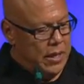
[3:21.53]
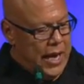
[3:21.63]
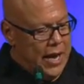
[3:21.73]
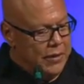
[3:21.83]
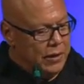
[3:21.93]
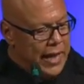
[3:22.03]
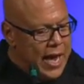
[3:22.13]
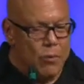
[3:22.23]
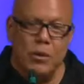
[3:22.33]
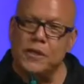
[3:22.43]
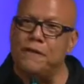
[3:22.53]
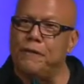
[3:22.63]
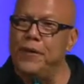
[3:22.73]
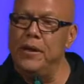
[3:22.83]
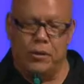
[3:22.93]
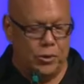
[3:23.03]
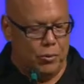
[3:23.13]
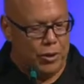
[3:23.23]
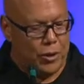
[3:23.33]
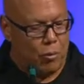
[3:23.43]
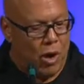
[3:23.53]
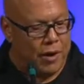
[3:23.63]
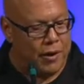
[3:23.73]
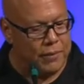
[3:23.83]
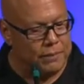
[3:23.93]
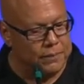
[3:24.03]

and the land was filled with water.